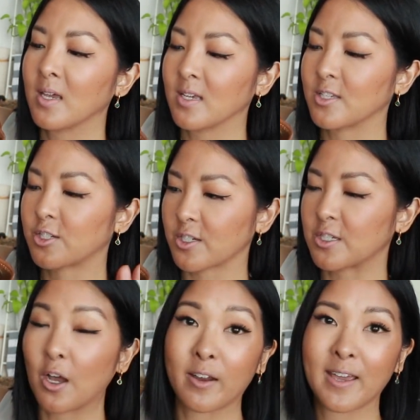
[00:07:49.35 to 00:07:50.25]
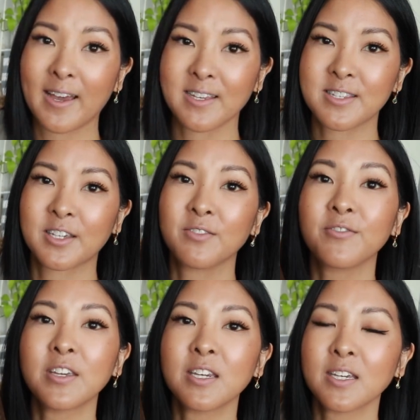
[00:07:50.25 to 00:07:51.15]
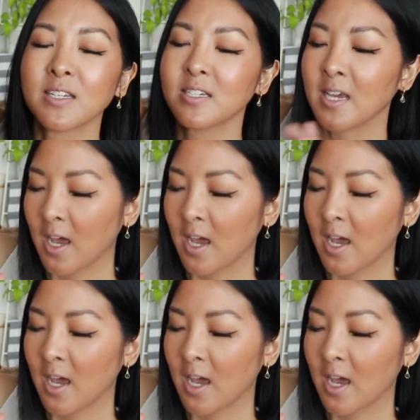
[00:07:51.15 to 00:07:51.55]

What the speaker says: It's just not as convenient.